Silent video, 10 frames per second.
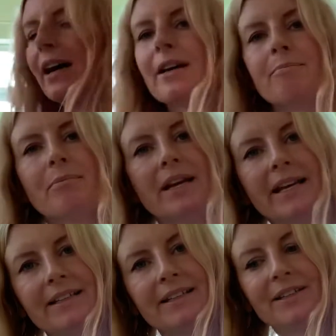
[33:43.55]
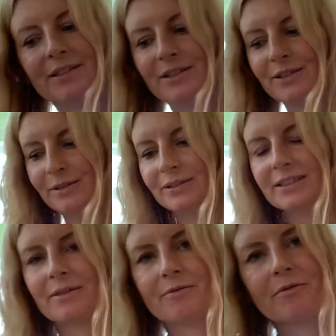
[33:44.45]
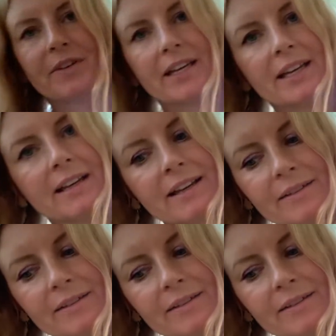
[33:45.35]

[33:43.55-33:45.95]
I plan to do something